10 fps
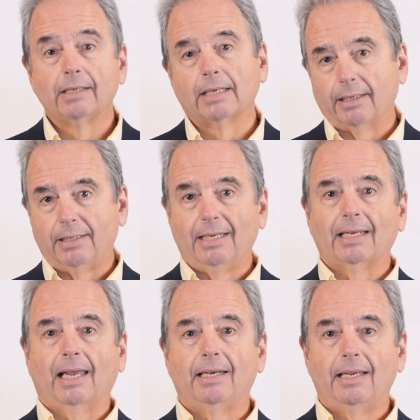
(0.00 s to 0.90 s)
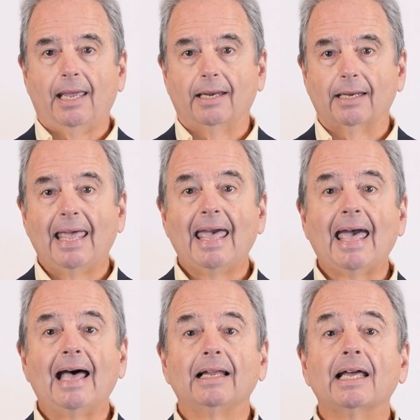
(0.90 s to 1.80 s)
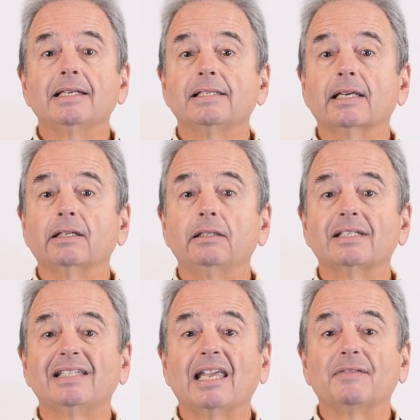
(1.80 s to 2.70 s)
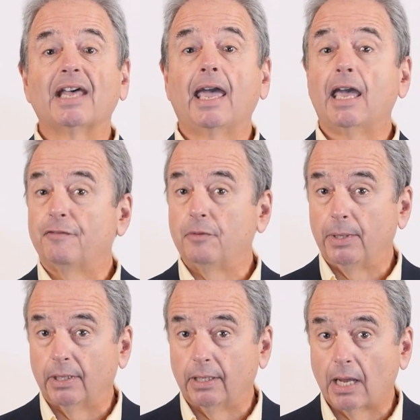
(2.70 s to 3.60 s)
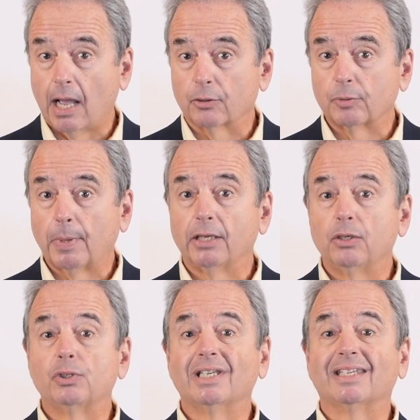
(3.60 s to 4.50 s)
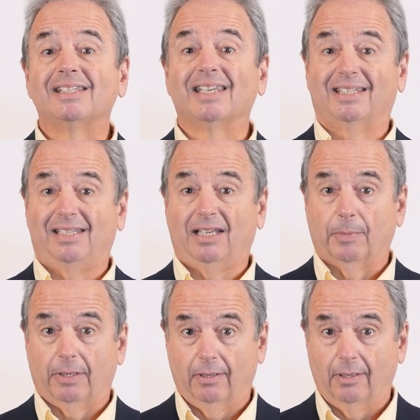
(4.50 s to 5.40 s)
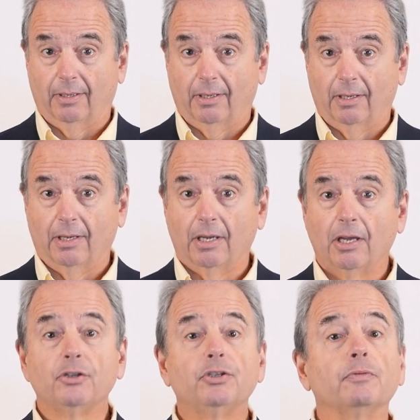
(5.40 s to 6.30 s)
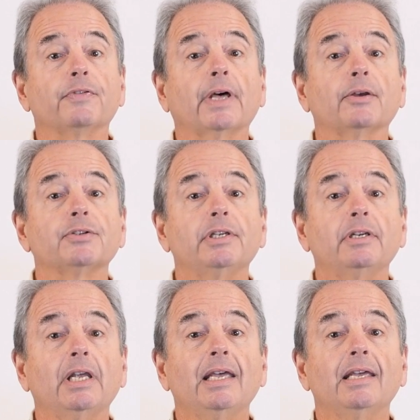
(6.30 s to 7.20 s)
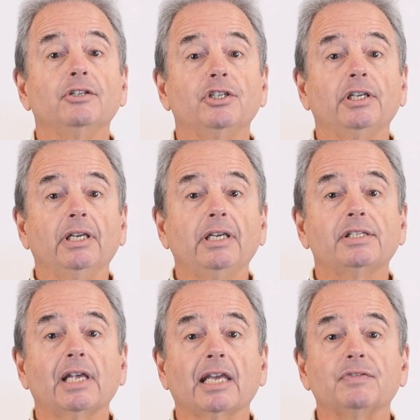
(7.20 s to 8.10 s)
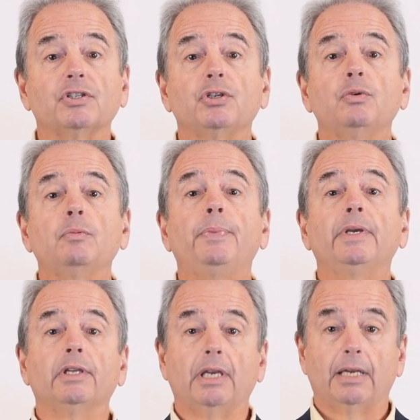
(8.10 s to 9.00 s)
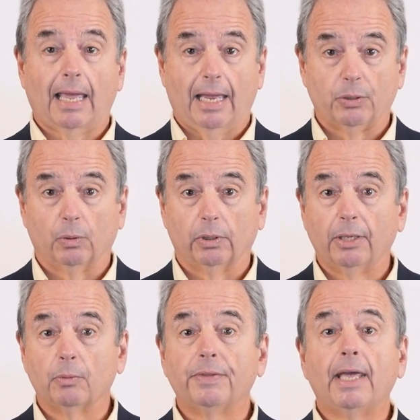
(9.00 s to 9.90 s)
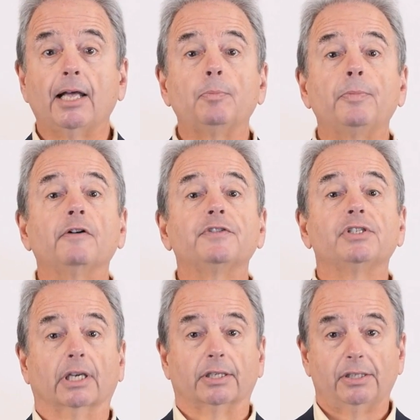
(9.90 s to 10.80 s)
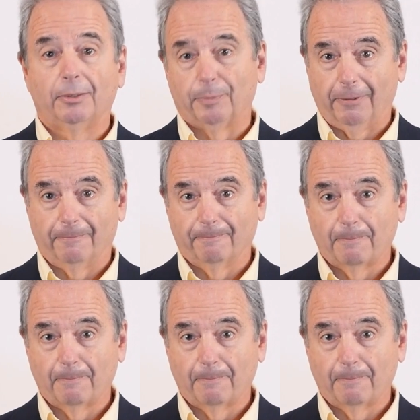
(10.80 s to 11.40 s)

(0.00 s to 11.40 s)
1998, Allied Signal saves $500 million by using Six Sigma. 2000, GE saves $2 billion annually with the help of Six Sigma.